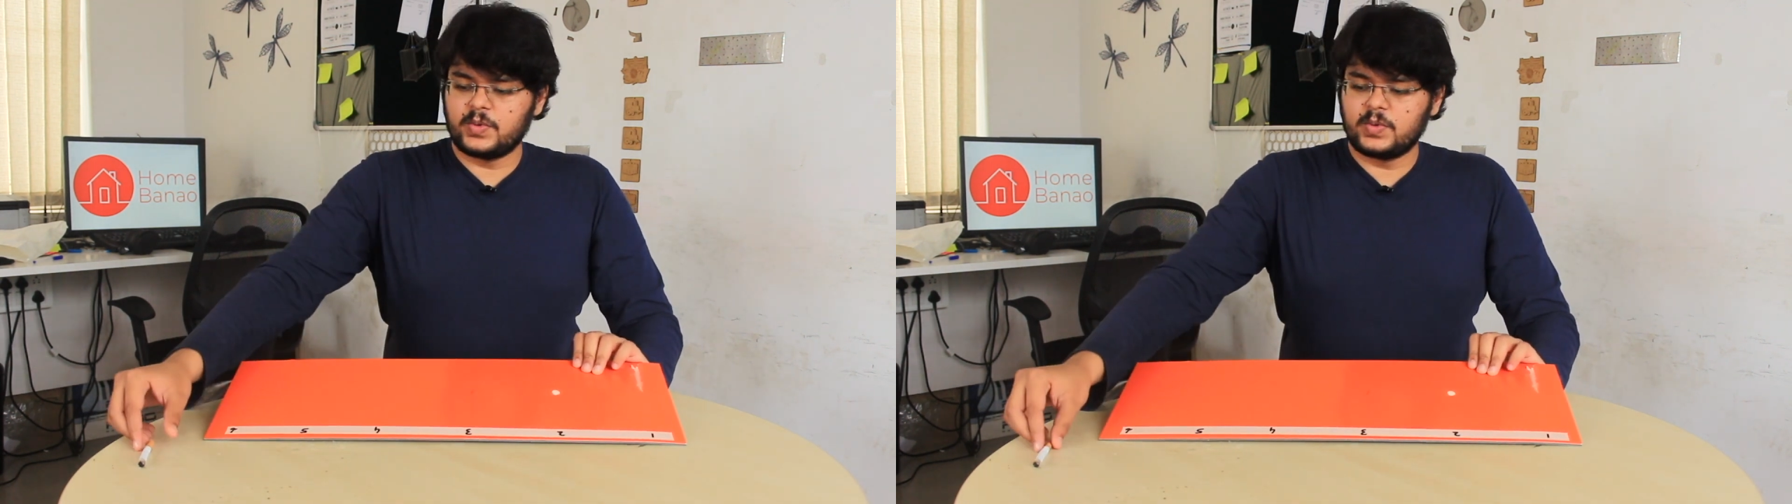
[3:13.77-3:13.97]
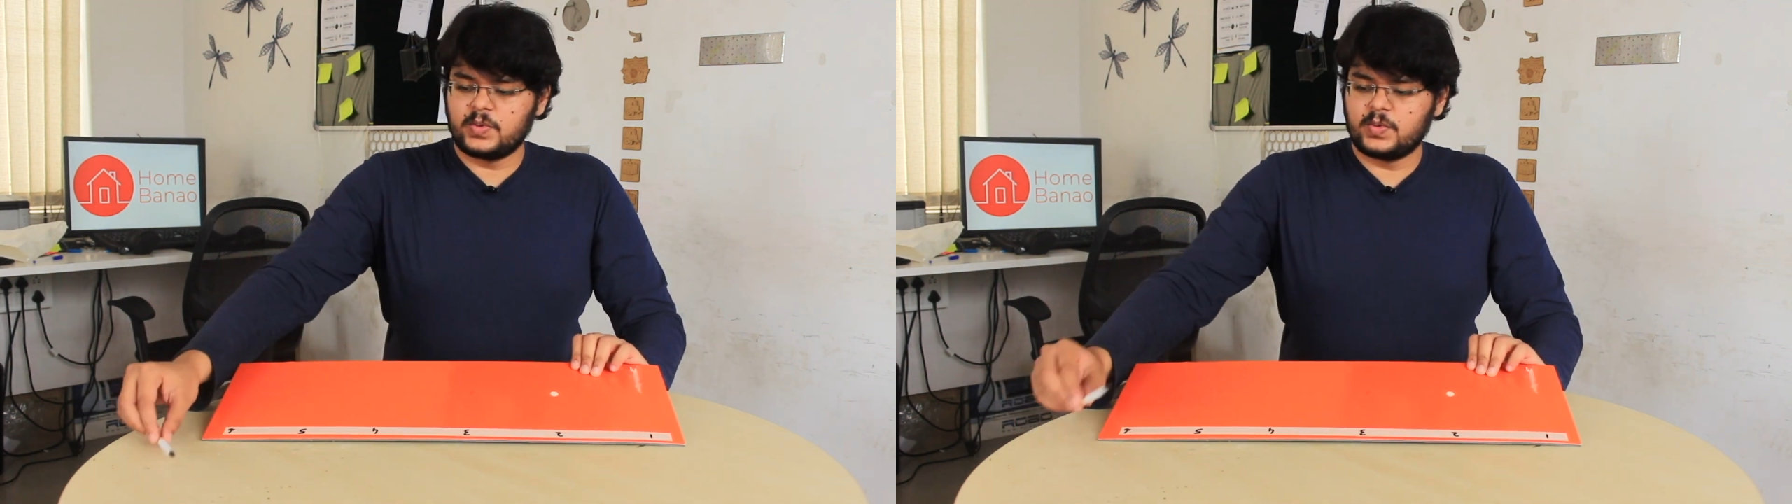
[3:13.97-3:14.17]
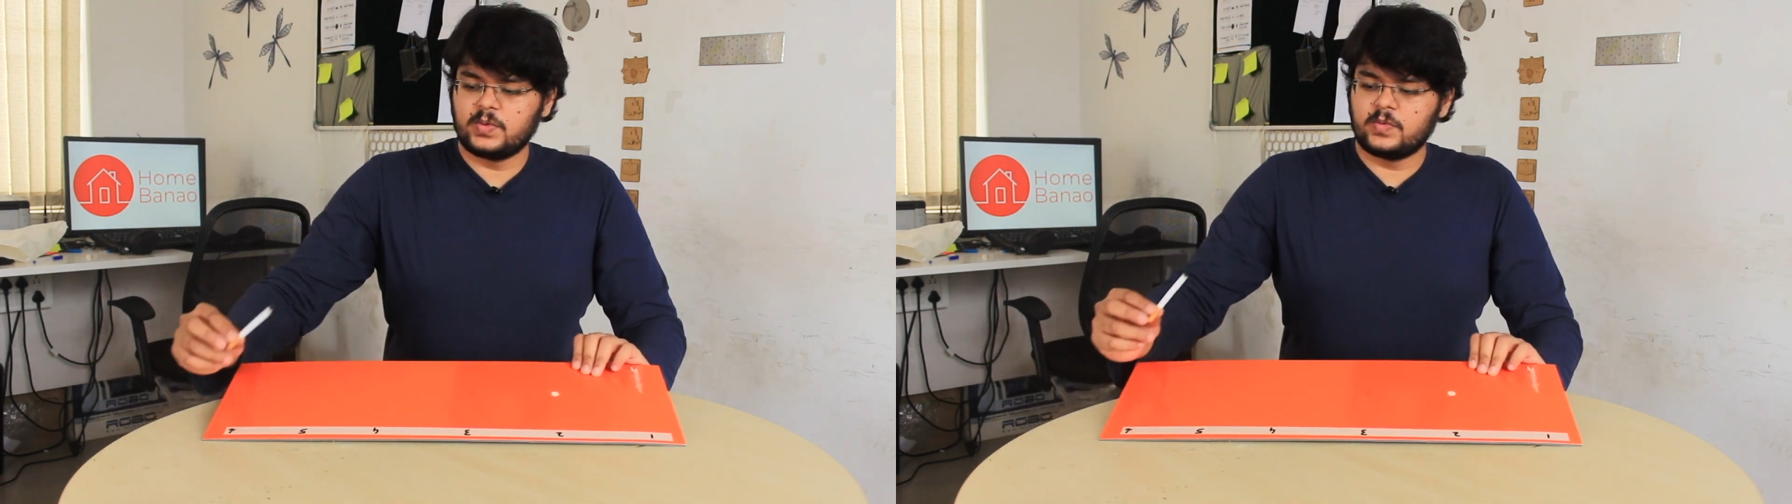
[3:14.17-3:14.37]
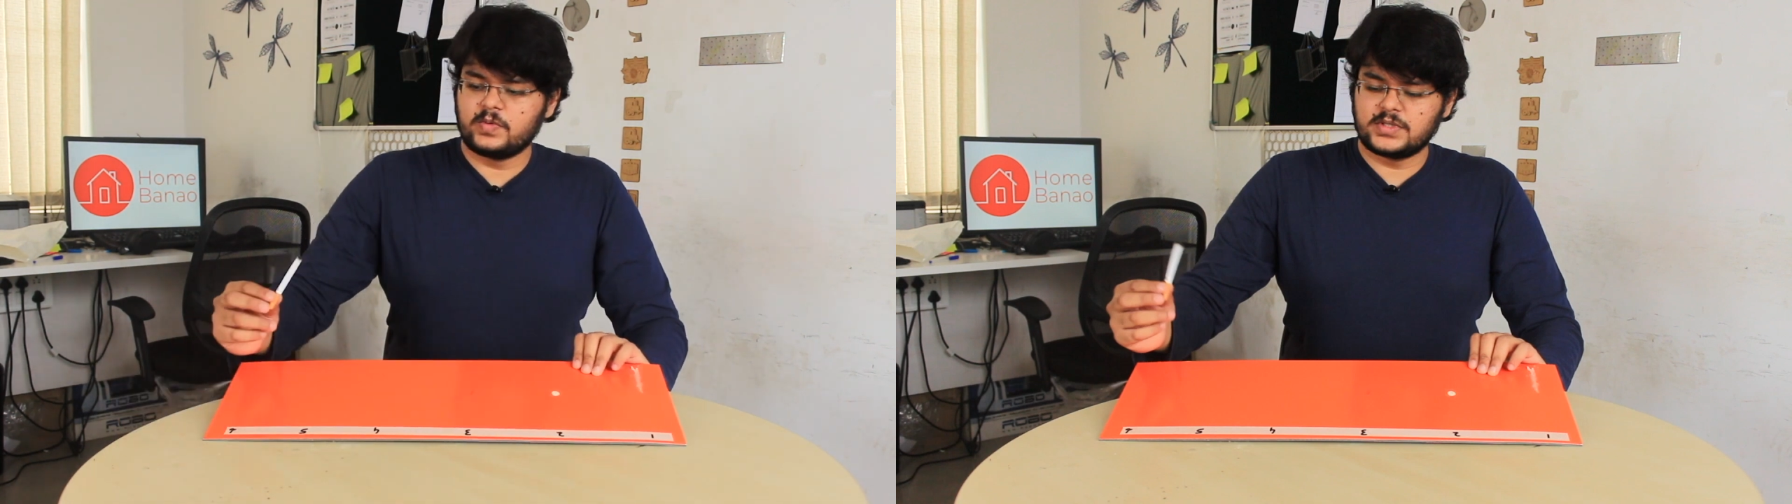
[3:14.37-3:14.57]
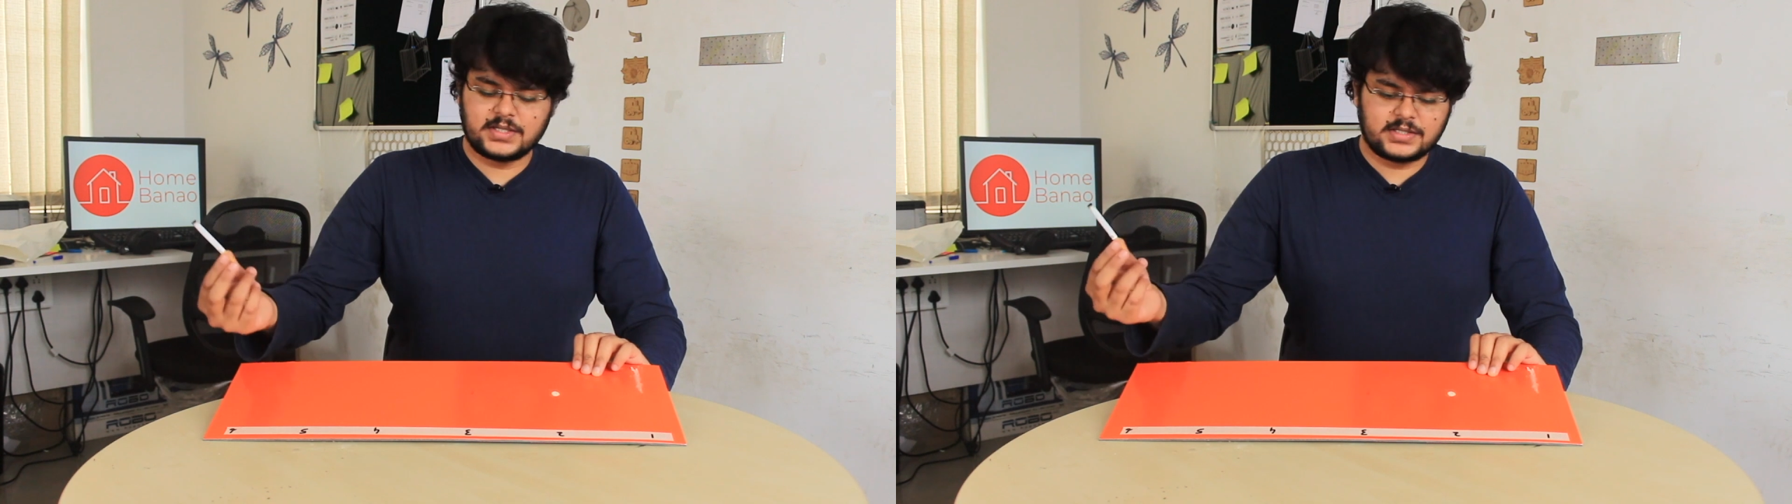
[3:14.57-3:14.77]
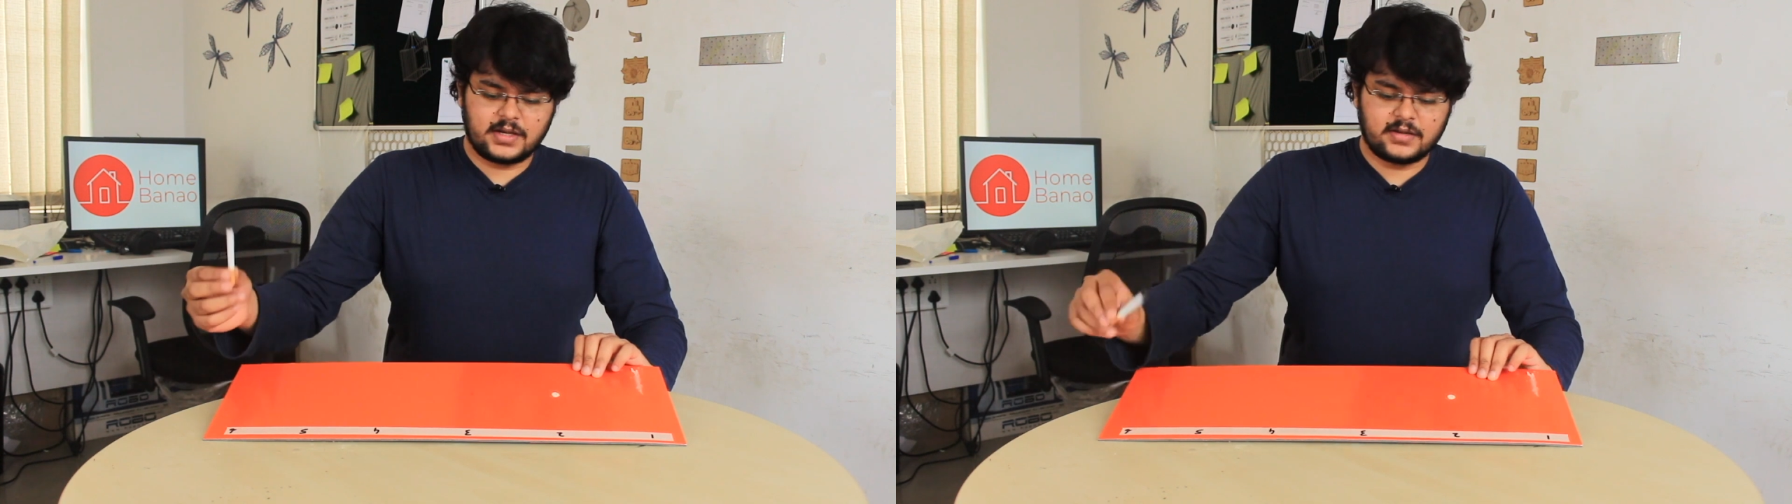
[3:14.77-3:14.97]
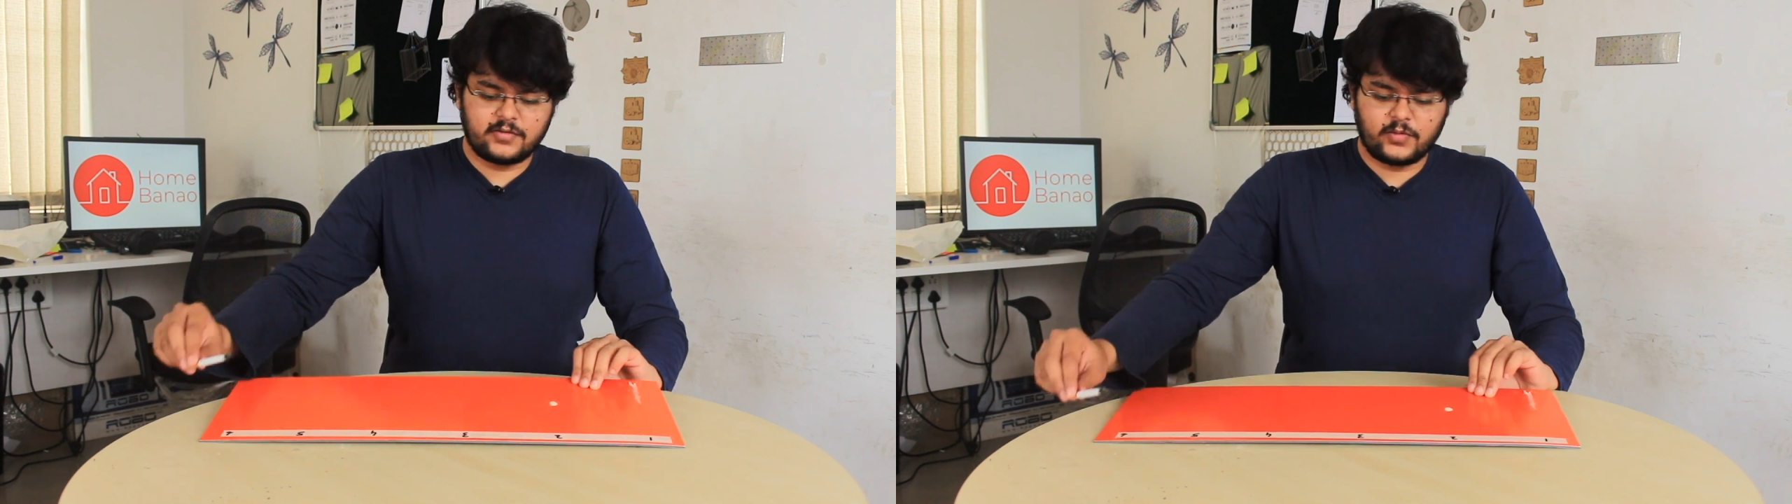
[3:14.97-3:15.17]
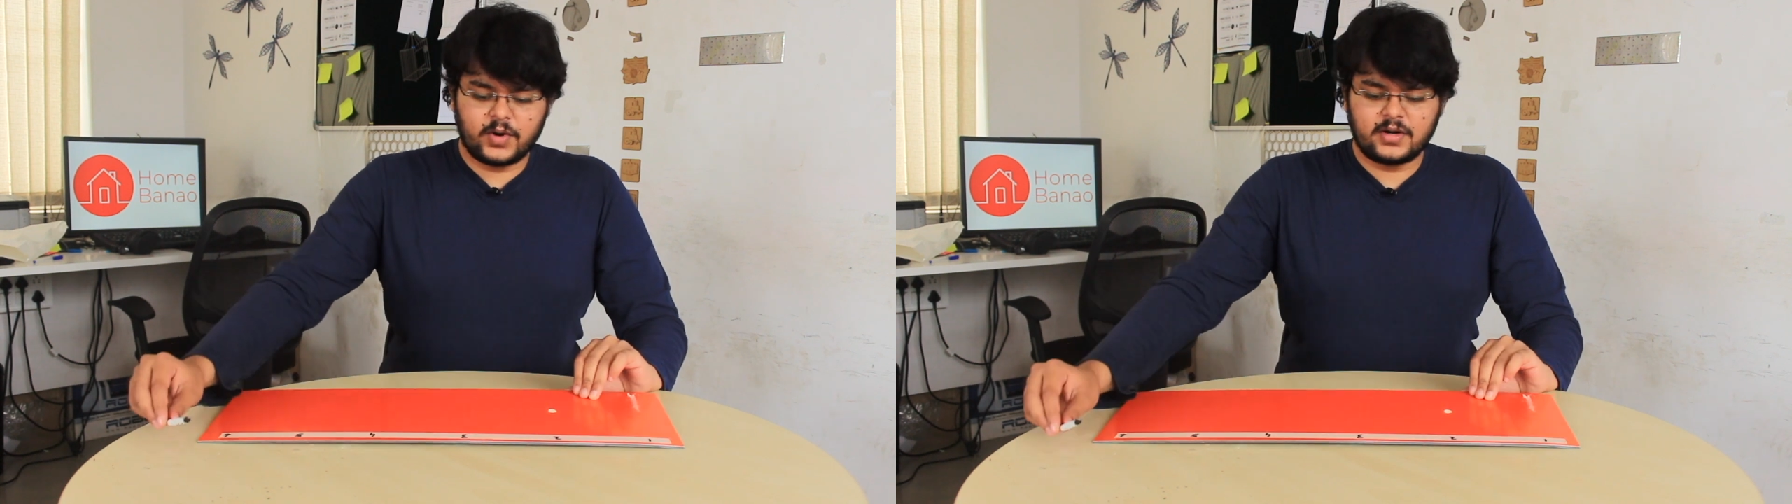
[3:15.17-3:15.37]
to sustain a
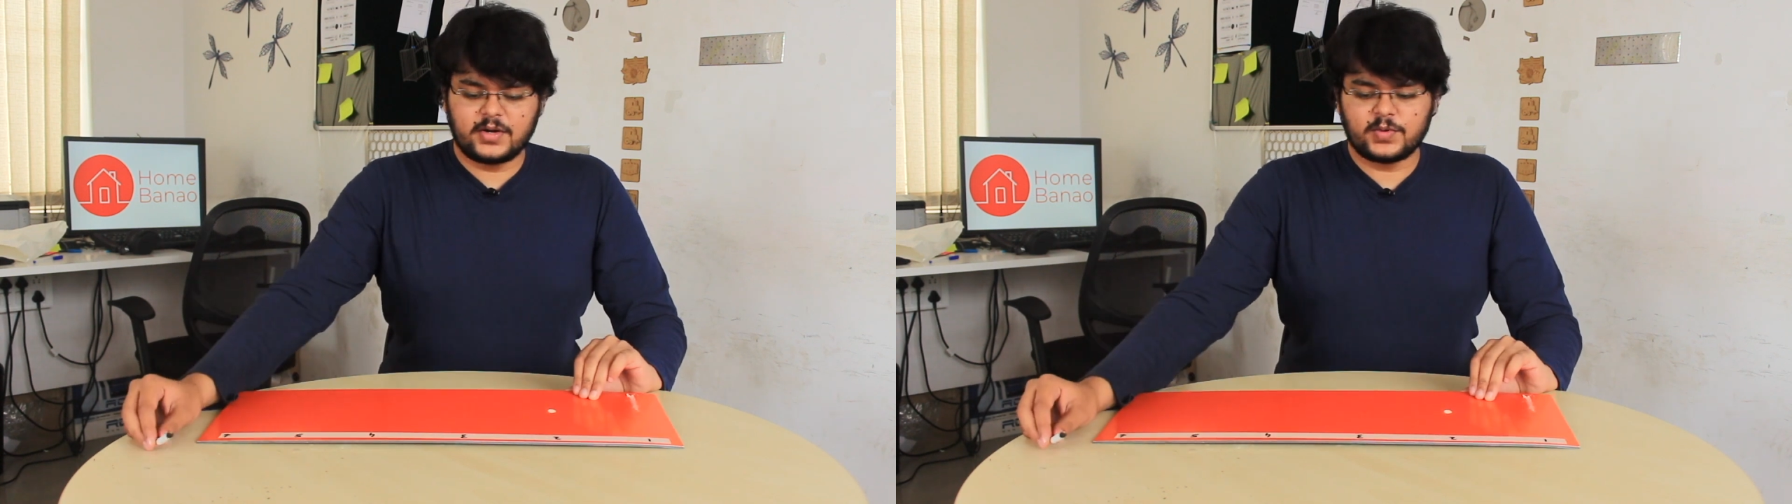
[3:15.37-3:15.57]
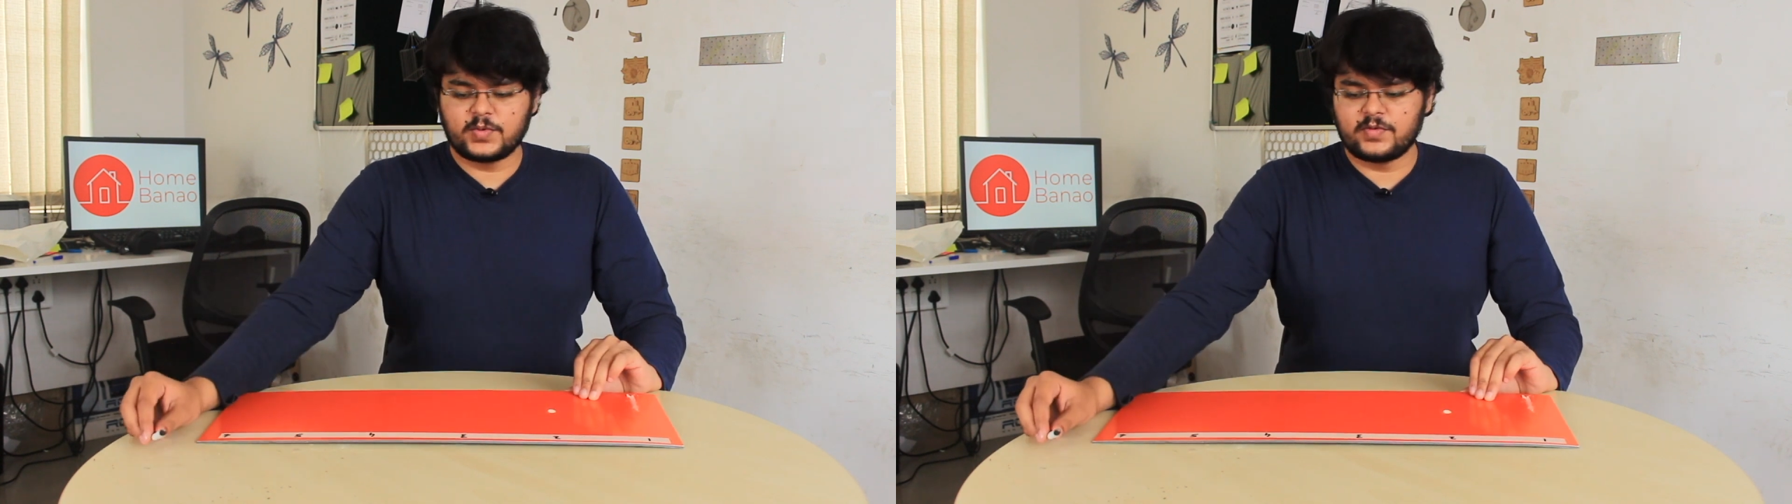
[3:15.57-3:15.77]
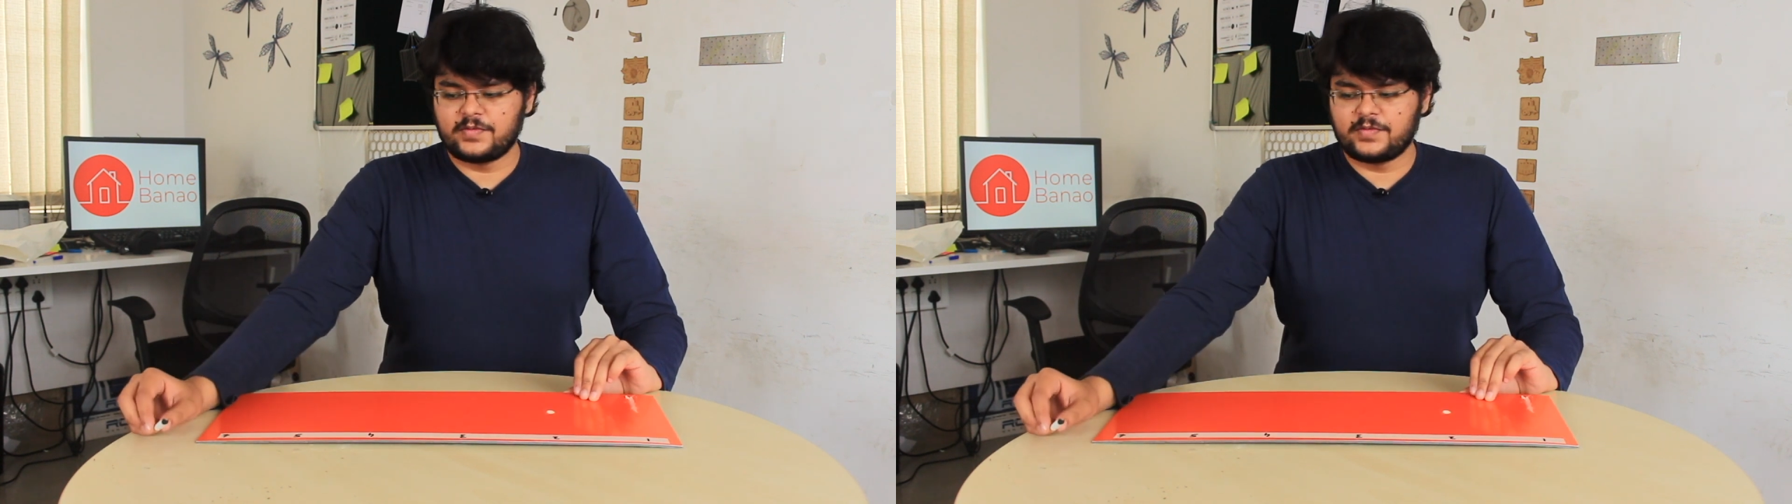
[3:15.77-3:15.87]
four hundred to